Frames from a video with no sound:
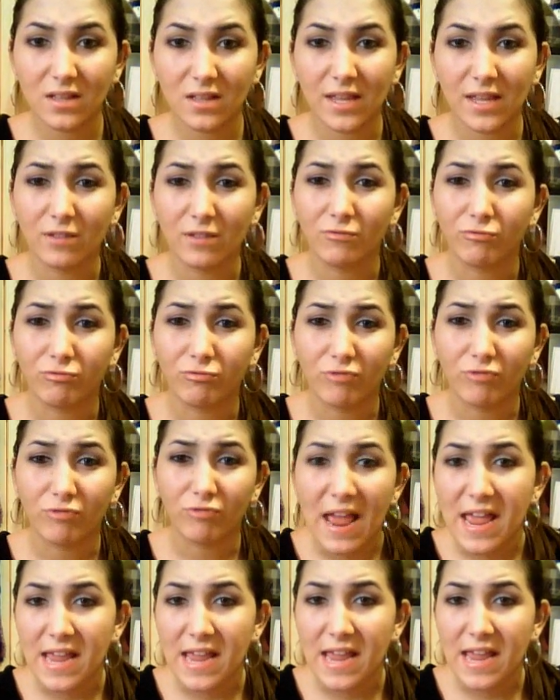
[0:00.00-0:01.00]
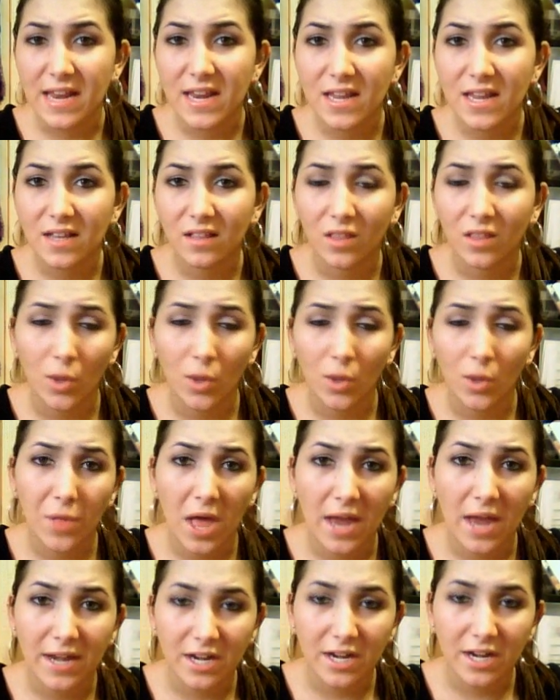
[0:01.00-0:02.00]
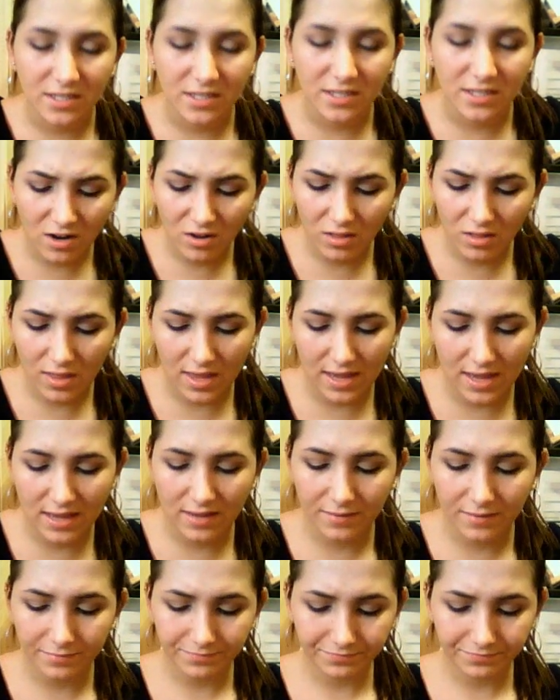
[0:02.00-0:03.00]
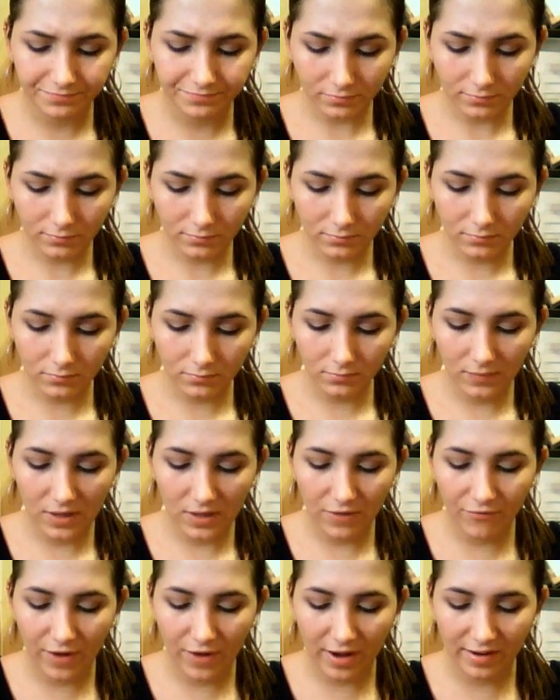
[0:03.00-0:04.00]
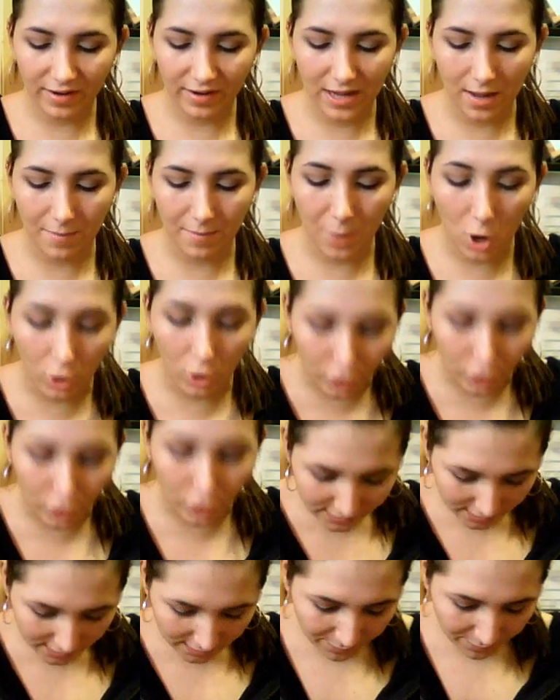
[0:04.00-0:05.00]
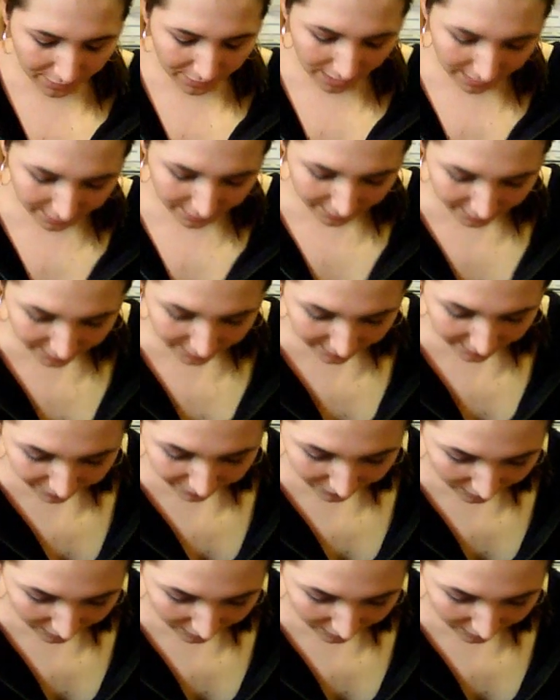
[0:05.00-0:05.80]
like red lip liners. I don't like very um harsh lip liners.